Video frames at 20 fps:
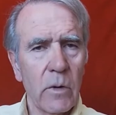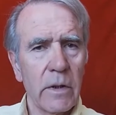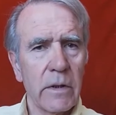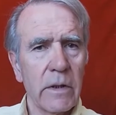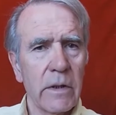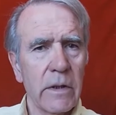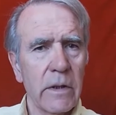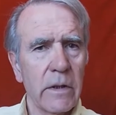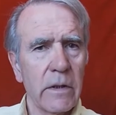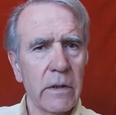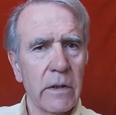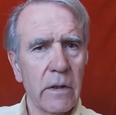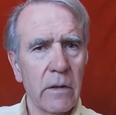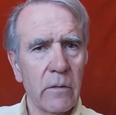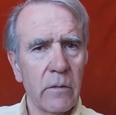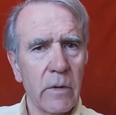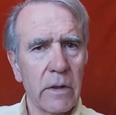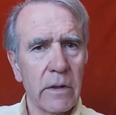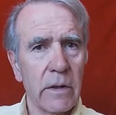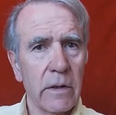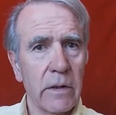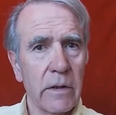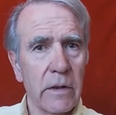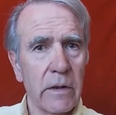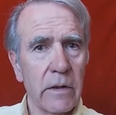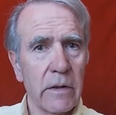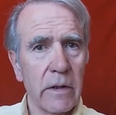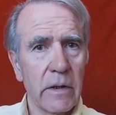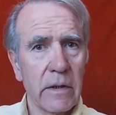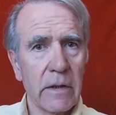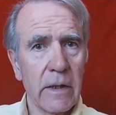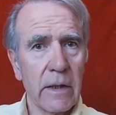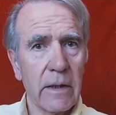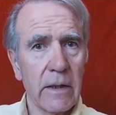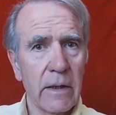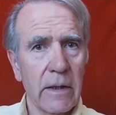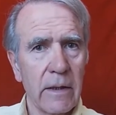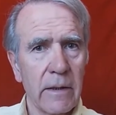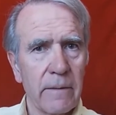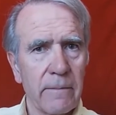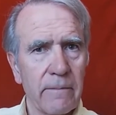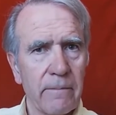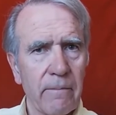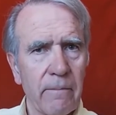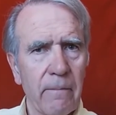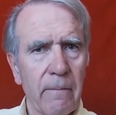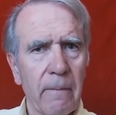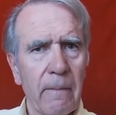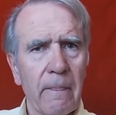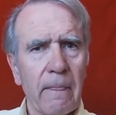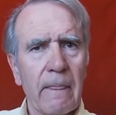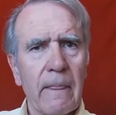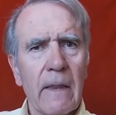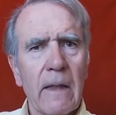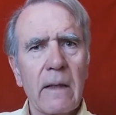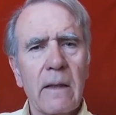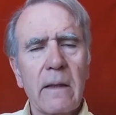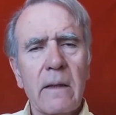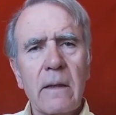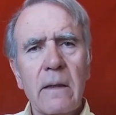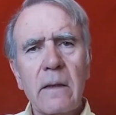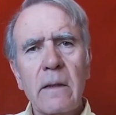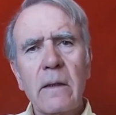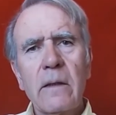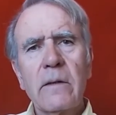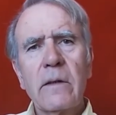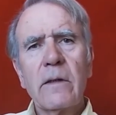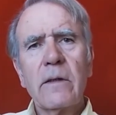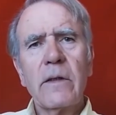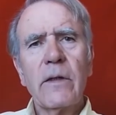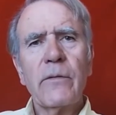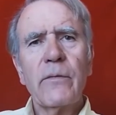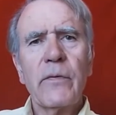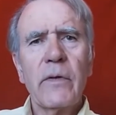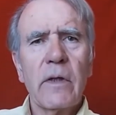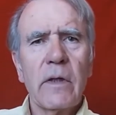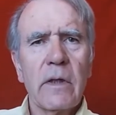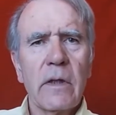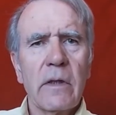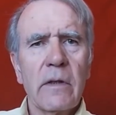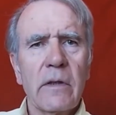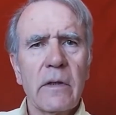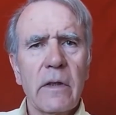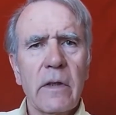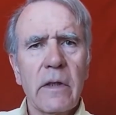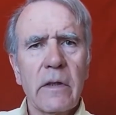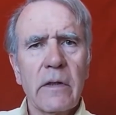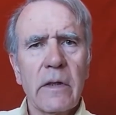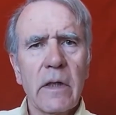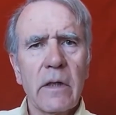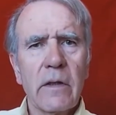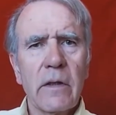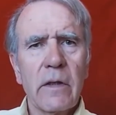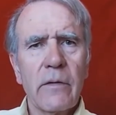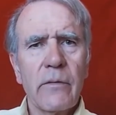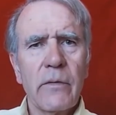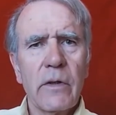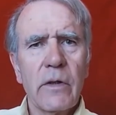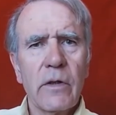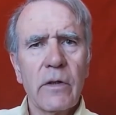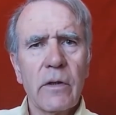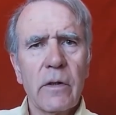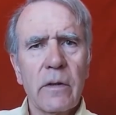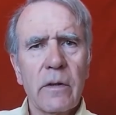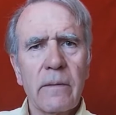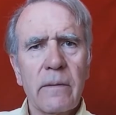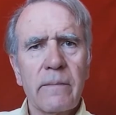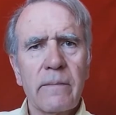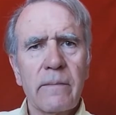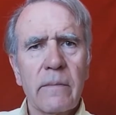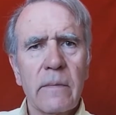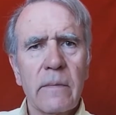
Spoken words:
What it is exactly? The exact definition.